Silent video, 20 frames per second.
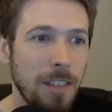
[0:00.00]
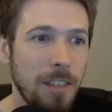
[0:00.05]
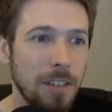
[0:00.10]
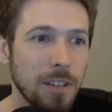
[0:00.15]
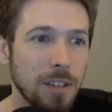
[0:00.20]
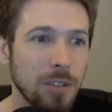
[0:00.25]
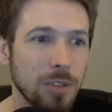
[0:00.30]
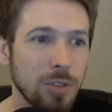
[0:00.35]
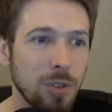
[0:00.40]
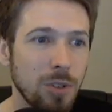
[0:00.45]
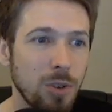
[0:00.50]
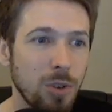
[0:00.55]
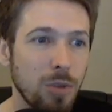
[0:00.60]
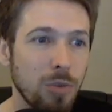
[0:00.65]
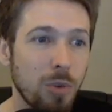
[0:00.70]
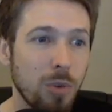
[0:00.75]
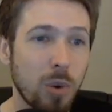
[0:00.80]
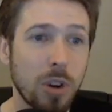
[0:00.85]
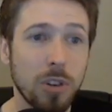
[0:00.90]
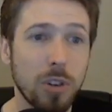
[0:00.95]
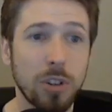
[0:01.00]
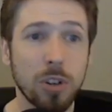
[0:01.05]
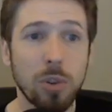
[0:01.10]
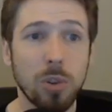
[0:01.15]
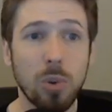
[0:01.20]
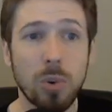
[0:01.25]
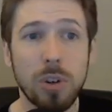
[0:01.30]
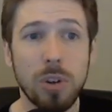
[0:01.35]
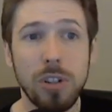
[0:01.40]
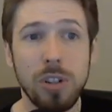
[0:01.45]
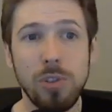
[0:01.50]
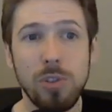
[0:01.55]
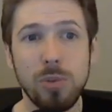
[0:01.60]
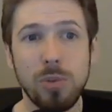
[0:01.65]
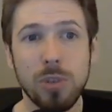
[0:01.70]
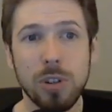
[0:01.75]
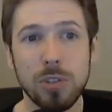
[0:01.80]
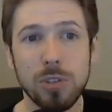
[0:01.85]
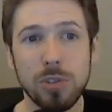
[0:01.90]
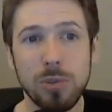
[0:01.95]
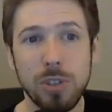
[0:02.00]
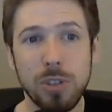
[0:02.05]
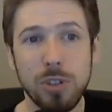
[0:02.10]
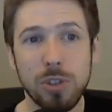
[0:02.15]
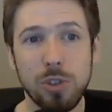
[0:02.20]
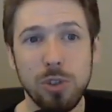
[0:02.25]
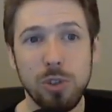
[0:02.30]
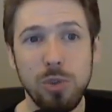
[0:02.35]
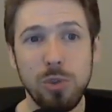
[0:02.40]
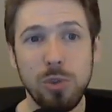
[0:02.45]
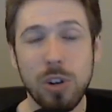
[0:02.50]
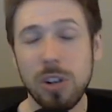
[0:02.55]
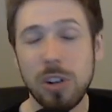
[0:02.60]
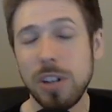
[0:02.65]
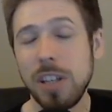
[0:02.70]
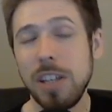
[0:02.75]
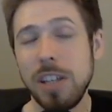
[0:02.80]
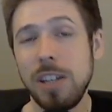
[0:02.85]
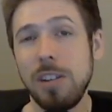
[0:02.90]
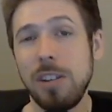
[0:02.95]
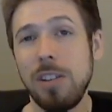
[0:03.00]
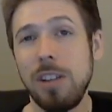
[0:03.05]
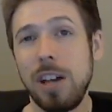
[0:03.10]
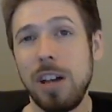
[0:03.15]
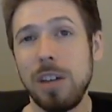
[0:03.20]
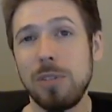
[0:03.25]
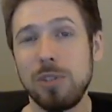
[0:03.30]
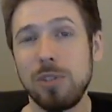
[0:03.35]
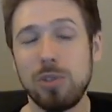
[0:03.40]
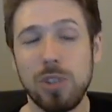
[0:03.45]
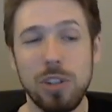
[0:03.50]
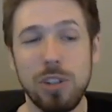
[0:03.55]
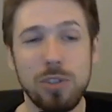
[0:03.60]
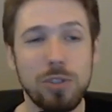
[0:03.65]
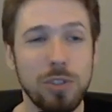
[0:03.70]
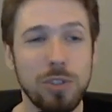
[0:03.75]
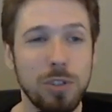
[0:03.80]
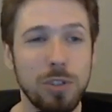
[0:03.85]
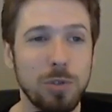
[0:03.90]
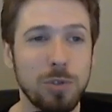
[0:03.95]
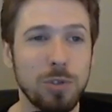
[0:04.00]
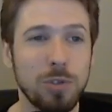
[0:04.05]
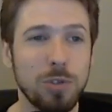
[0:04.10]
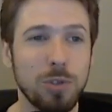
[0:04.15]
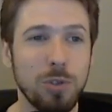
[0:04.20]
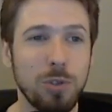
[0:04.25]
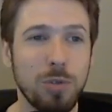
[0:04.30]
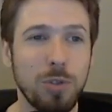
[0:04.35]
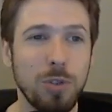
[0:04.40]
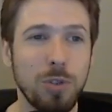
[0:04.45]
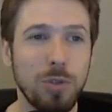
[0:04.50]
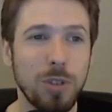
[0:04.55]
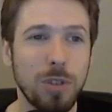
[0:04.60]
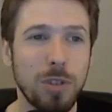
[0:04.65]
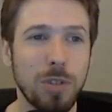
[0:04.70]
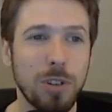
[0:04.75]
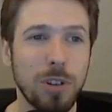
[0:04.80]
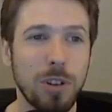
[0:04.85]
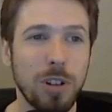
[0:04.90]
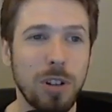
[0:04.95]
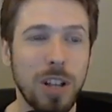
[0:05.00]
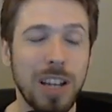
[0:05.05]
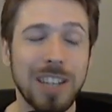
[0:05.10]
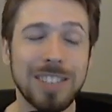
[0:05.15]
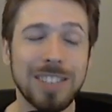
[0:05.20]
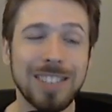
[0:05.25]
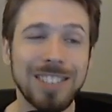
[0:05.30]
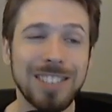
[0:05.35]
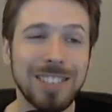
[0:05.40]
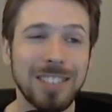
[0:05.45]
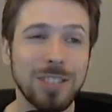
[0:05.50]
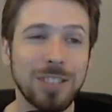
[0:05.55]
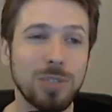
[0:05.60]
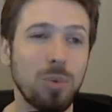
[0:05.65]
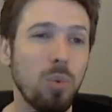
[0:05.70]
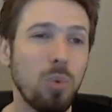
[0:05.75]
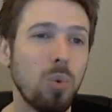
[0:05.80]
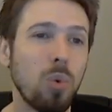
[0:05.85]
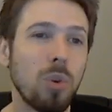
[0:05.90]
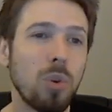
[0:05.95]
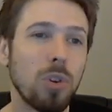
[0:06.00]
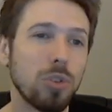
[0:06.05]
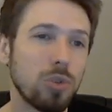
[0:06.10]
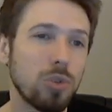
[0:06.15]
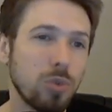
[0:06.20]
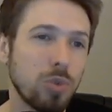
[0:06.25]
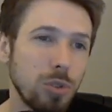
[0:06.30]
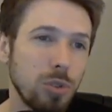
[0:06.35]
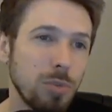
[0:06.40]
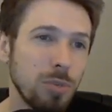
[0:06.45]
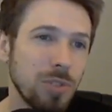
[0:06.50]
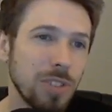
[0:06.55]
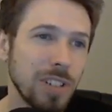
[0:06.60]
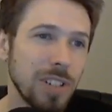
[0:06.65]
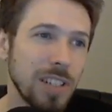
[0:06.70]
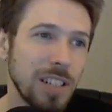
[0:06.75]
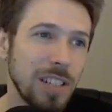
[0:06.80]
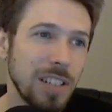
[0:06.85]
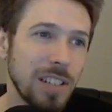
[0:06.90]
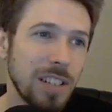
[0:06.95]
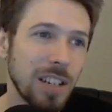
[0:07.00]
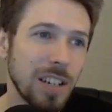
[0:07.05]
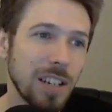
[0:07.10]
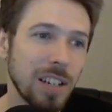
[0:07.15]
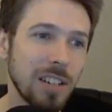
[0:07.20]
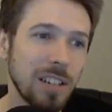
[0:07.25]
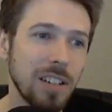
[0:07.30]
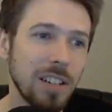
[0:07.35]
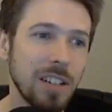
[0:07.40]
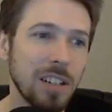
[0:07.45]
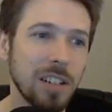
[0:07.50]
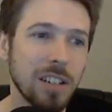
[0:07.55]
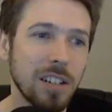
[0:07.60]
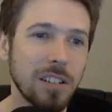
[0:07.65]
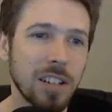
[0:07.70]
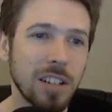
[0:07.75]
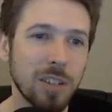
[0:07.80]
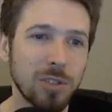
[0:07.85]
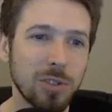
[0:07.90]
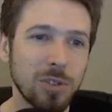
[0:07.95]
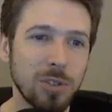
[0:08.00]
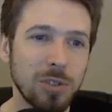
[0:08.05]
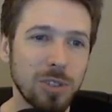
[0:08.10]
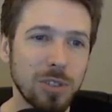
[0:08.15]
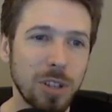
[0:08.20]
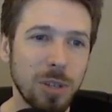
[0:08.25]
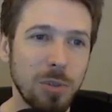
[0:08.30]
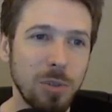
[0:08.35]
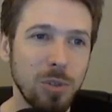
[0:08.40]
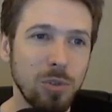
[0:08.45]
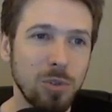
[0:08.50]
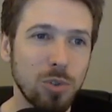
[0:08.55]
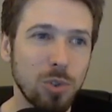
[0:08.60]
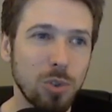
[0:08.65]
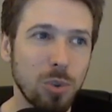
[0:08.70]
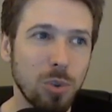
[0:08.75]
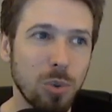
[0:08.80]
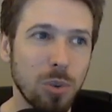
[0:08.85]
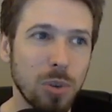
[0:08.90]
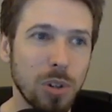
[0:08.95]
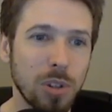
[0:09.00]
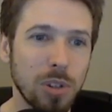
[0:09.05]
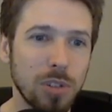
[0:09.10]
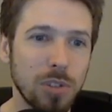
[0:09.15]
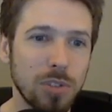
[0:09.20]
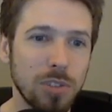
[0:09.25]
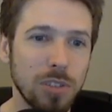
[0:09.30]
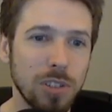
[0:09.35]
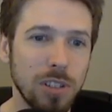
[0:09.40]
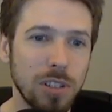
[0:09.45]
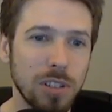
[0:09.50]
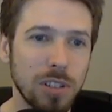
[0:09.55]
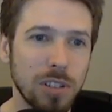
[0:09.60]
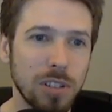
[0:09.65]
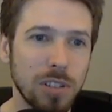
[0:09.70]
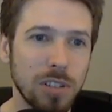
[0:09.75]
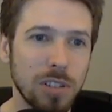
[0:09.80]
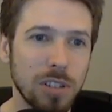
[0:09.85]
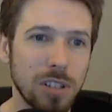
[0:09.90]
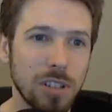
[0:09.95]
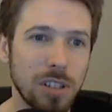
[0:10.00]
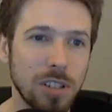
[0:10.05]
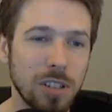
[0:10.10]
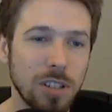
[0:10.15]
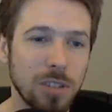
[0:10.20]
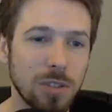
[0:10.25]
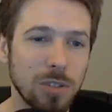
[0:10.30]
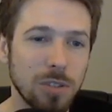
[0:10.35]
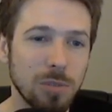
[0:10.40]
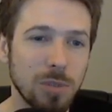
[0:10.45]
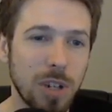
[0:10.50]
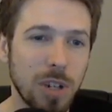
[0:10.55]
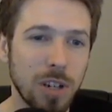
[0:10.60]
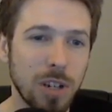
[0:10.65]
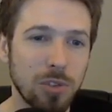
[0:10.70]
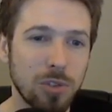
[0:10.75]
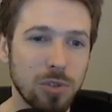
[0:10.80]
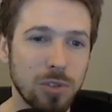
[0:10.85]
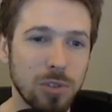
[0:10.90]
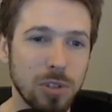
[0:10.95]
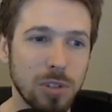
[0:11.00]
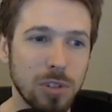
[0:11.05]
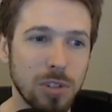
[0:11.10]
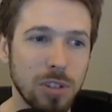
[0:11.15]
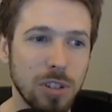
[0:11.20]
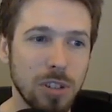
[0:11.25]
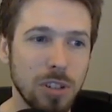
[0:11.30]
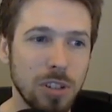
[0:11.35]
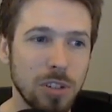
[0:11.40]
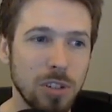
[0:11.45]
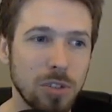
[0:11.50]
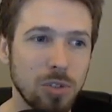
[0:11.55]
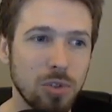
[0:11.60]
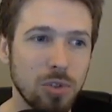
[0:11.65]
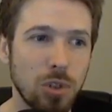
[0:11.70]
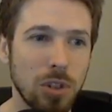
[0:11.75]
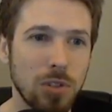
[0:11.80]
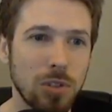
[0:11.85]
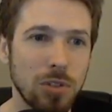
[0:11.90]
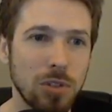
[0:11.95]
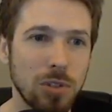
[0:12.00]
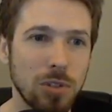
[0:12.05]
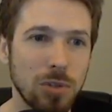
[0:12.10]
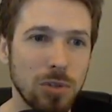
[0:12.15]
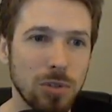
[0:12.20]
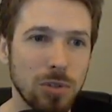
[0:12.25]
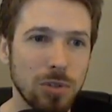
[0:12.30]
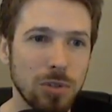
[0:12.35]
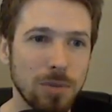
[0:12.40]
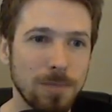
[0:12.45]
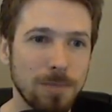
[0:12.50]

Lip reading: So 400 glory, you also get 2 arcane lava trait stones. So if you do have classes or troops that need that, now's a good time to use your glory to get some extra trait stones.